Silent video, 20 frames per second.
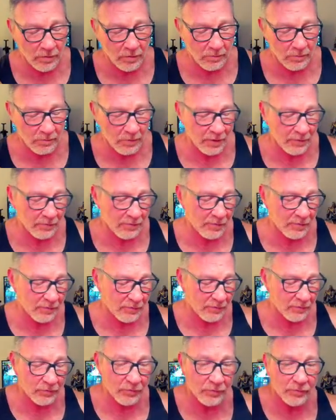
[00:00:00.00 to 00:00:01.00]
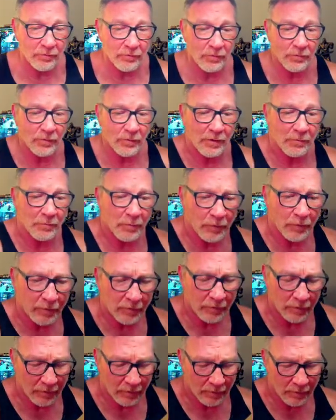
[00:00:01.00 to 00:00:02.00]
I think this should turn out pretty
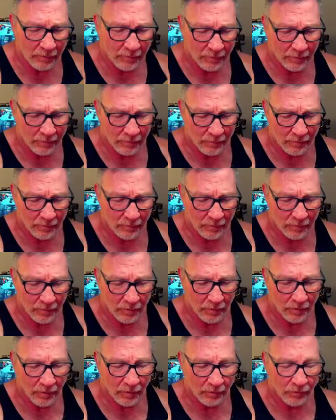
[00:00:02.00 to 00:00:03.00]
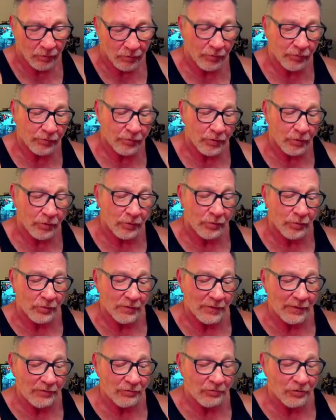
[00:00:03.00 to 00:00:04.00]
good. So we'll start doing
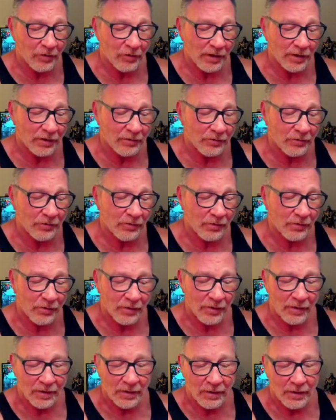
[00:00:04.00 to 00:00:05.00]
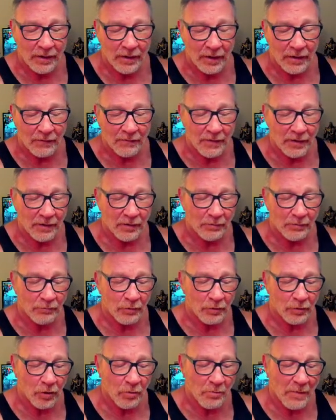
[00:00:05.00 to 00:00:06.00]
these chains, and then we'll
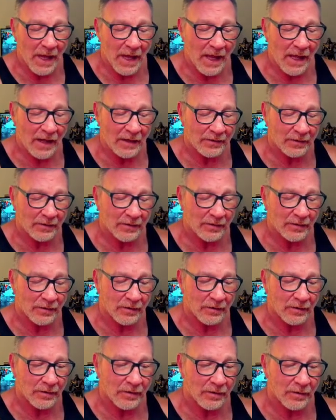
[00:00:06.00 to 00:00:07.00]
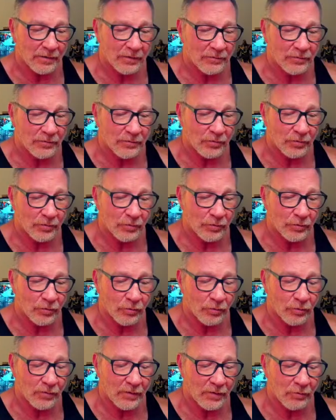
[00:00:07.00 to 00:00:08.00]
go back to
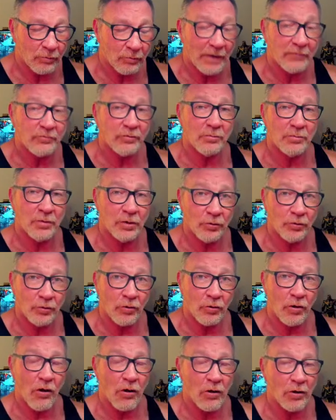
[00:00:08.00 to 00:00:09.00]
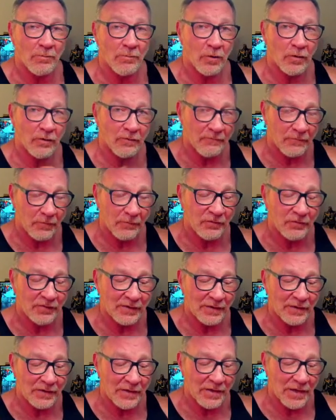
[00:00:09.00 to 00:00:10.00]
the Retributor armor from
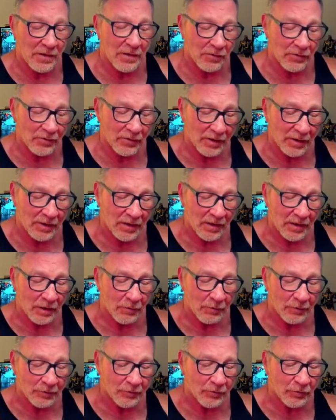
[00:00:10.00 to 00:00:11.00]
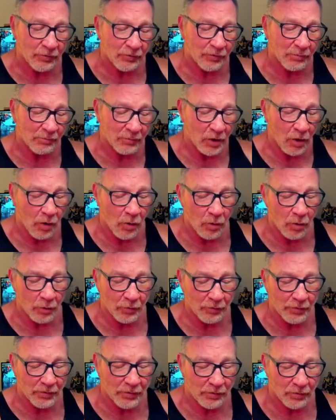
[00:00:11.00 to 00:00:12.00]
Citadel, and we'll do some gold,
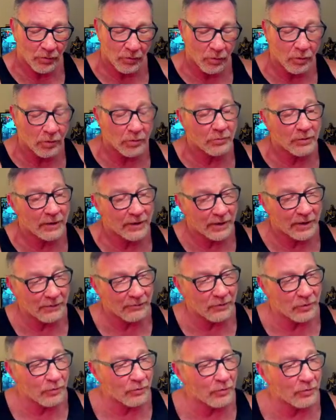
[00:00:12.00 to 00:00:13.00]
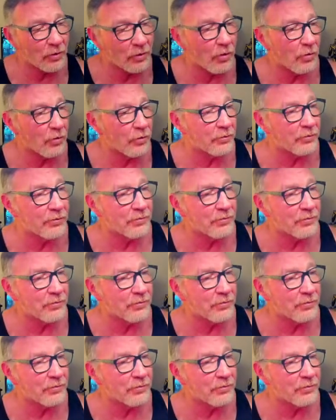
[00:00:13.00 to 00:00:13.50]
or we could even do the gold.